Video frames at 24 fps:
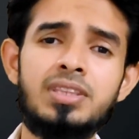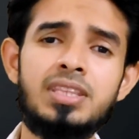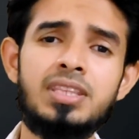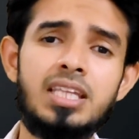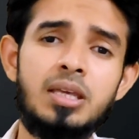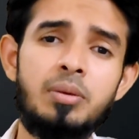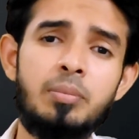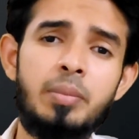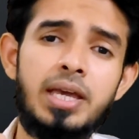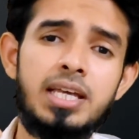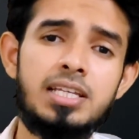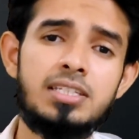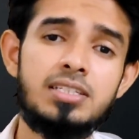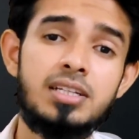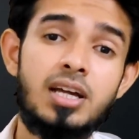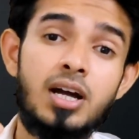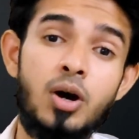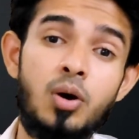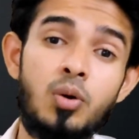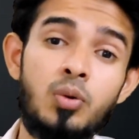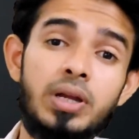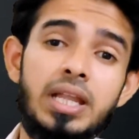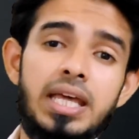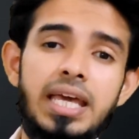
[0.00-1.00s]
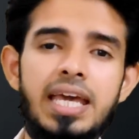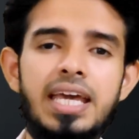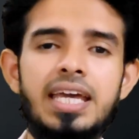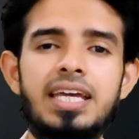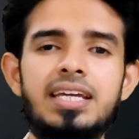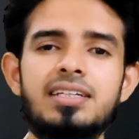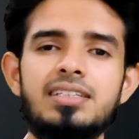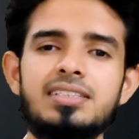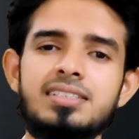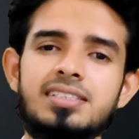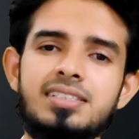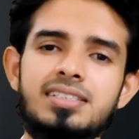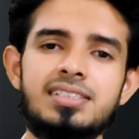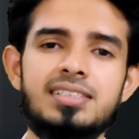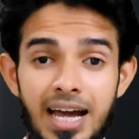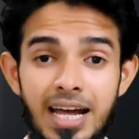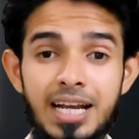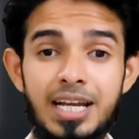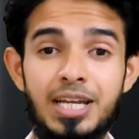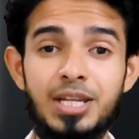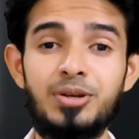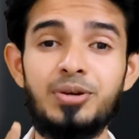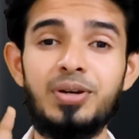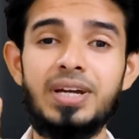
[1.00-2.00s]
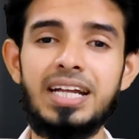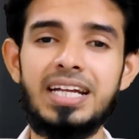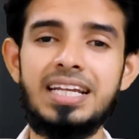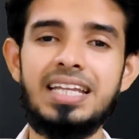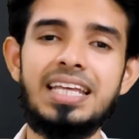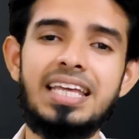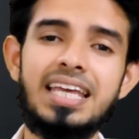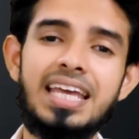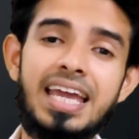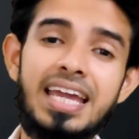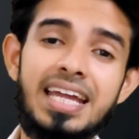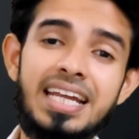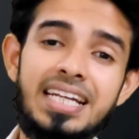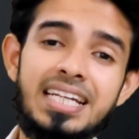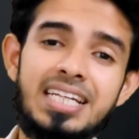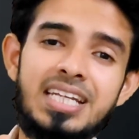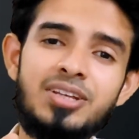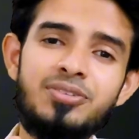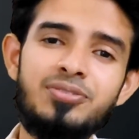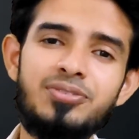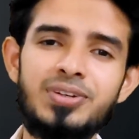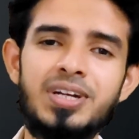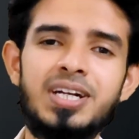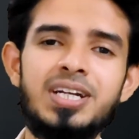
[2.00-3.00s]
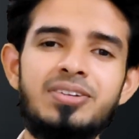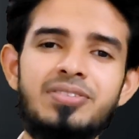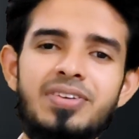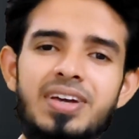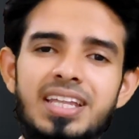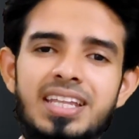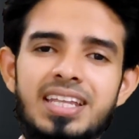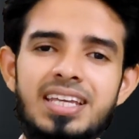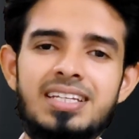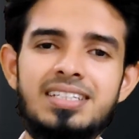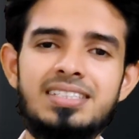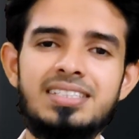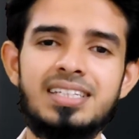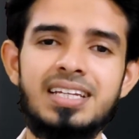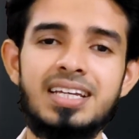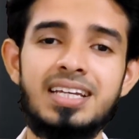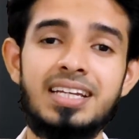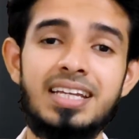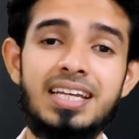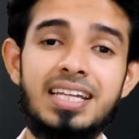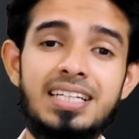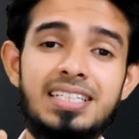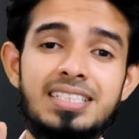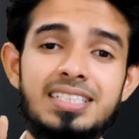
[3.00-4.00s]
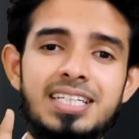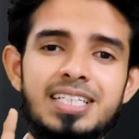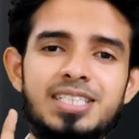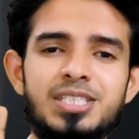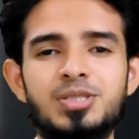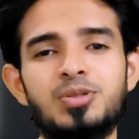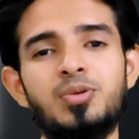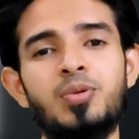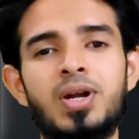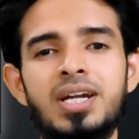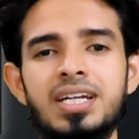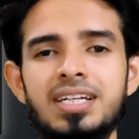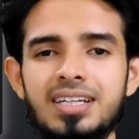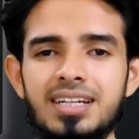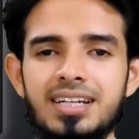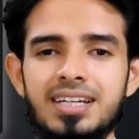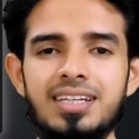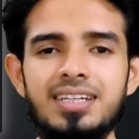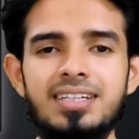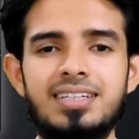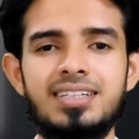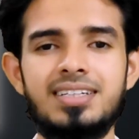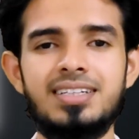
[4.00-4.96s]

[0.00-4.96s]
with image count 8 and you get 8 different variation in just one click.